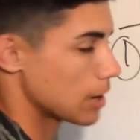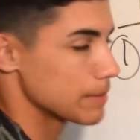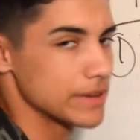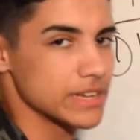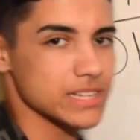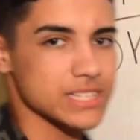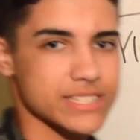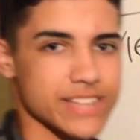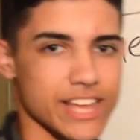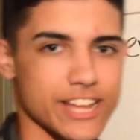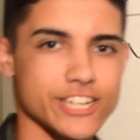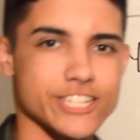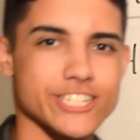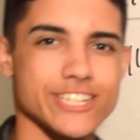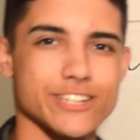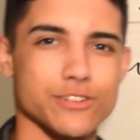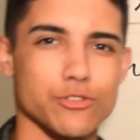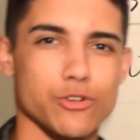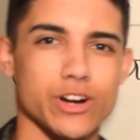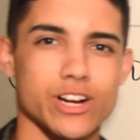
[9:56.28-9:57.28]

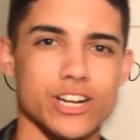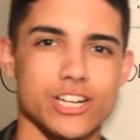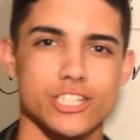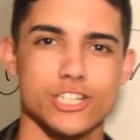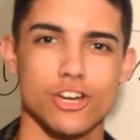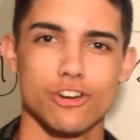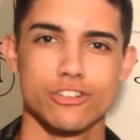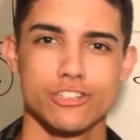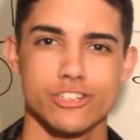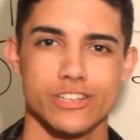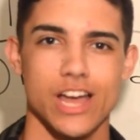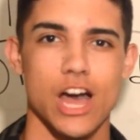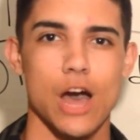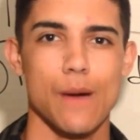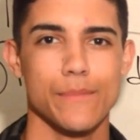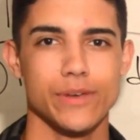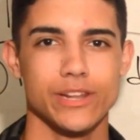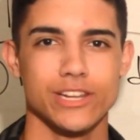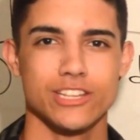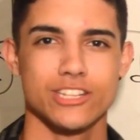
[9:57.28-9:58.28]
extension where it shows you how
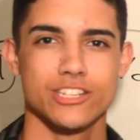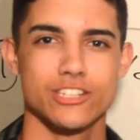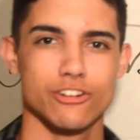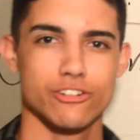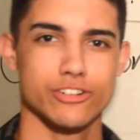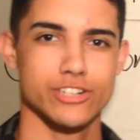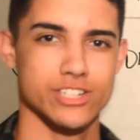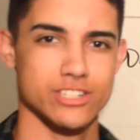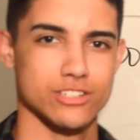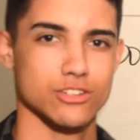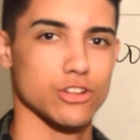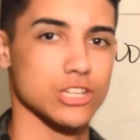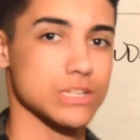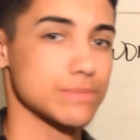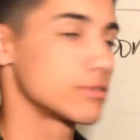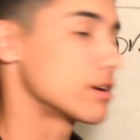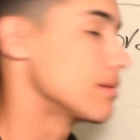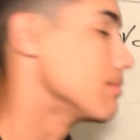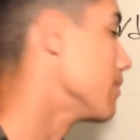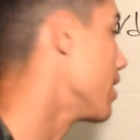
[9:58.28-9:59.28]
many search results
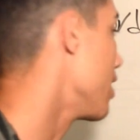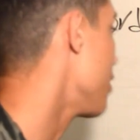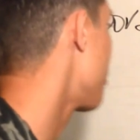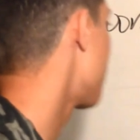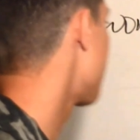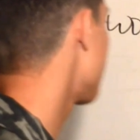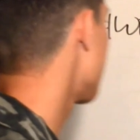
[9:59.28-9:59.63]
per month